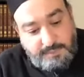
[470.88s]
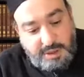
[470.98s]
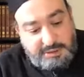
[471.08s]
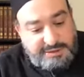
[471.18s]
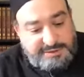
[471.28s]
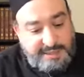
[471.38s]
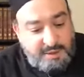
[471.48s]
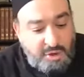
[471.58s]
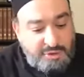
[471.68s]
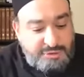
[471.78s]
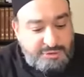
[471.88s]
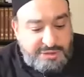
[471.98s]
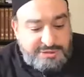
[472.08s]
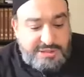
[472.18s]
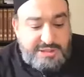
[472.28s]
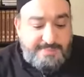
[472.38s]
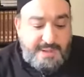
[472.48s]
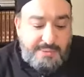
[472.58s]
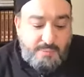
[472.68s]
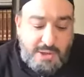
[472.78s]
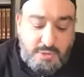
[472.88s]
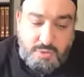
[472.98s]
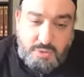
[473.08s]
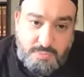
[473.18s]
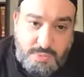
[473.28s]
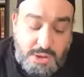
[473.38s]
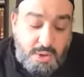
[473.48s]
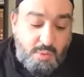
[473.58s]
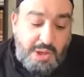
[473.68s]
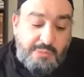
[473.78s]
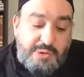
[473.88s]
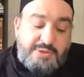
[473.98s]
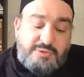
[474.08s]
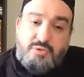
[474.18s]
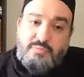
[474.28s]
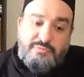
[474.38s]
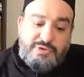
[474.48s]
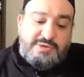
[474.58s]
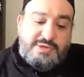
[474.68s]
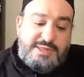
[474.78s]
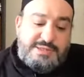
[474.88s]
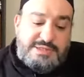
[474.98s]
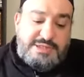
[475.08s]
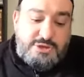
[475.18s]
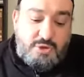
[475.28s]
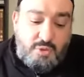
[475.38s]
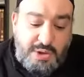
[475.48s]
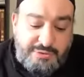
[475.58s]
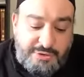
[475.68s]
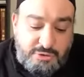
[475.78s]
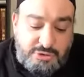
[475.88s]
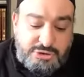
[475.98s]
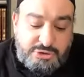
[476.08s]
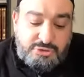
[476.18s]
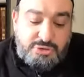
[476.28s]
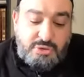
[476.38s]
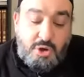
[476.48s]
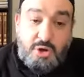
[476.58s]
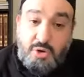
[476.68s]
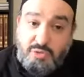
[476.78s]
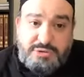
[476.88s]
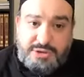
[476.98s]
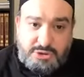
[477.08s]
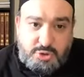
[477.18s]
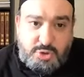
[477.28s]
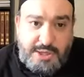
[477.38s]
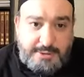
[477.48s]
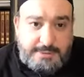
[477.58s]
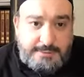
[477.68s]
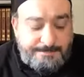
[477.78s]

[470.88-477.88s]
Allah Ta'ala also says, fitna. Indeed, your wealth and your children are only a trial.